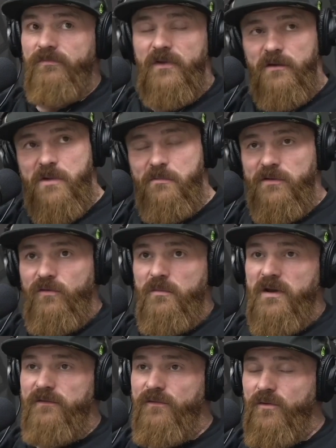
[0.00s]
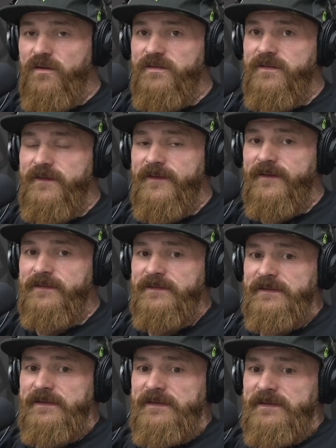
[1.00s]
I remember doing my first,
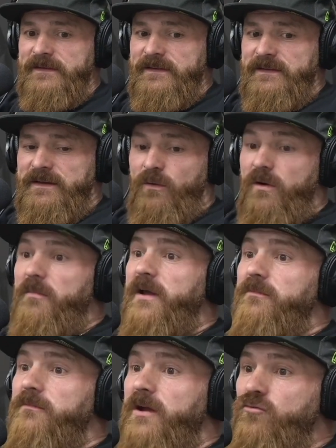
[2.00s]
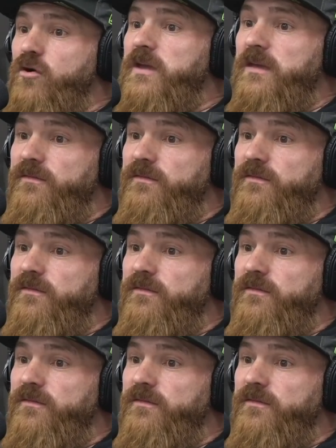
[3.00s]
my rookie